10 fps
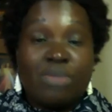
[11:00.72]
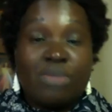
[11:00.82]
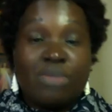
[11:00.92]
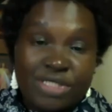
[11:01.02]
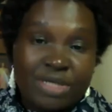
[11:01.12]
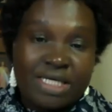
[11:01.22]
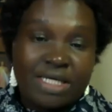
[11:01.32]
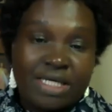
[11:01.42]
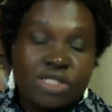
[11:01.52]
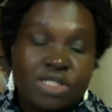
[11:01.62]
pressure
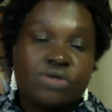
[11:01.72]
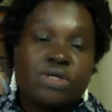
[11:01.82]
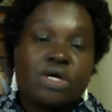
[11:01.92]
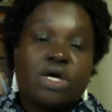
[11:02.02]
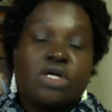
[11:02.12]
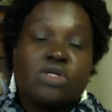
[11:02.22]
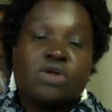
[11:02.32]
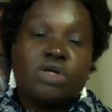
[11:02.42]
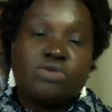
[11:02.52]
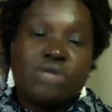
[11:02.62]
medication,
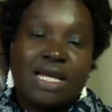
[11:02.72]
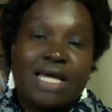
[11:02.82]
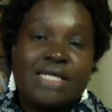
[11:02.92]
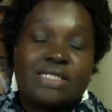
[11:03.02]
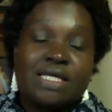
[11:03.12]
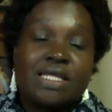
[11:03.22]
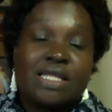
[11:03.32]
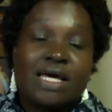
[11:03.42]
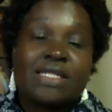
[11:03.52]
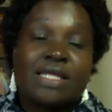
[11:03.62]
not
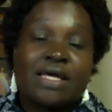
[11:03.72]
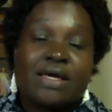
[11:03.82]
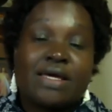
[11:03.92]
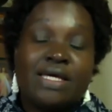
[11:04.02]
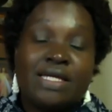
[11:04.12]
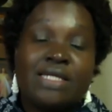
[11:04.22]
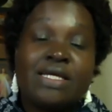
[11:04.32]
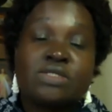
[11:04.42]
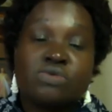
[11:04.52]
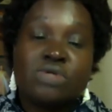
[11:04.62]
realizing that the
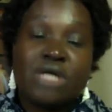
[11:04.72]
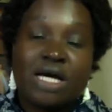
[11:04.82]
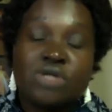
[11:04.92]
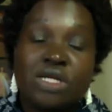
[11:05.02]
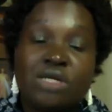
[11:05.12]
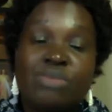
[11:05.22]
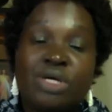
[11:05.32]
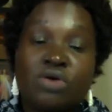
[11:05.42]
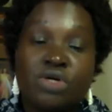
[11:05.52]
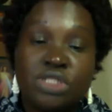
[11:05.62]
illness could actually
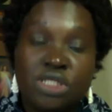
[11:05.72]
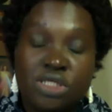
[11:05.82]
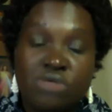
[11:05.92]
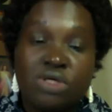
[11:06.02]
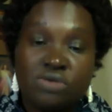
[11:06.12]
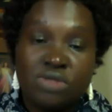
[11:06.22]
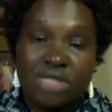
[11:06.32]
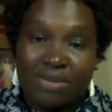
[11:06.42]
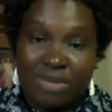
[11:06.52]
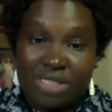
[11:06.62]
be continuing to
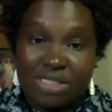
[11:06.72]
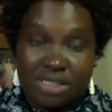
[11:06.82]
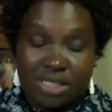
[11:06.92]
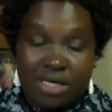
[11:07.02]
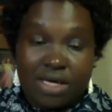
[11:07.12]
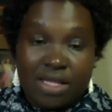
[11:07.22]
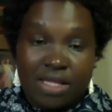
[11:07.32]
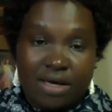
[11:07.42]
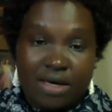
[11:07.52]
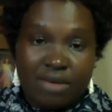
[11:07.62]
damage
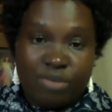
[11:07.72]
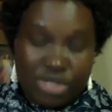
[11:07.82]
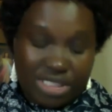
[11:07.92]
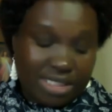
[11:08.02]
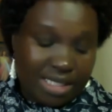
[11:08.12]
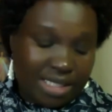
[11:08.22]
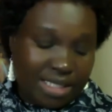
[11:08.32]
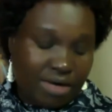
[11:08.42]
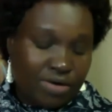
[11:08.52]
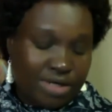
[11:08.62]
their body and
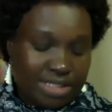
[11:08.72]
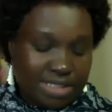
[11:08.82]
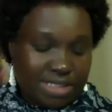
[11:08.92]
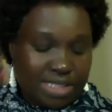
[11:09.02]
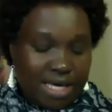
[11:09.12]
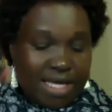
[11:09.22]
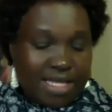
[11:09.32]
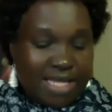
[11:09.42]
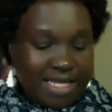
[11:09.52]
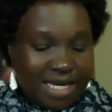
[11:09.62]
their organs.
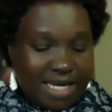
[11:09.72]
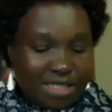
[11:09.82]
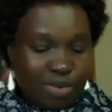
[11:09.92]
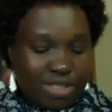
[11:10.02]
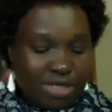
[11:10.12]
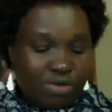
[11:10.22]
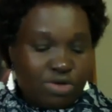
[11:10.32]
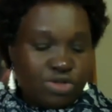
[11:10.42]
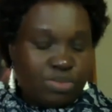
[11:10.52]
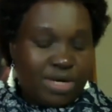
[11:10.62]
Then the next point I
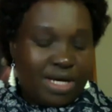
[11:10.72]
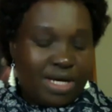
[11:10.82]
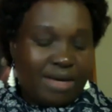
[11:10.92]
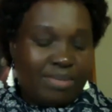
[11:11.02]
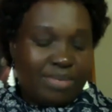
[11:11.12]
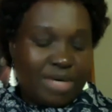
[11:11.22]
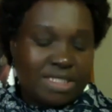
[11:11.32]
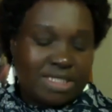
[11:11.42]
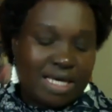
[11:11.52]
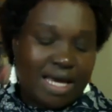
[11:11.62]
want to bring up
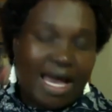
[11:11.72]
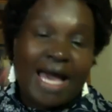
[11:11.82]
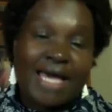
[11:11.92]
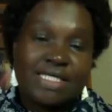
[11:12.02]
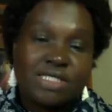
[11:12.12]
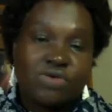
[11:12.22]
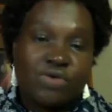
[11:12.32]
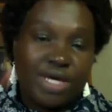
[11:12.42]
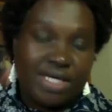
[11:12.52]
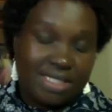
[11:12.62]
is eye
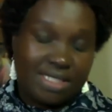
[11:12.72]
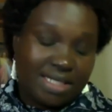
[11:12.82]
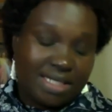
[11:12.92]
strain.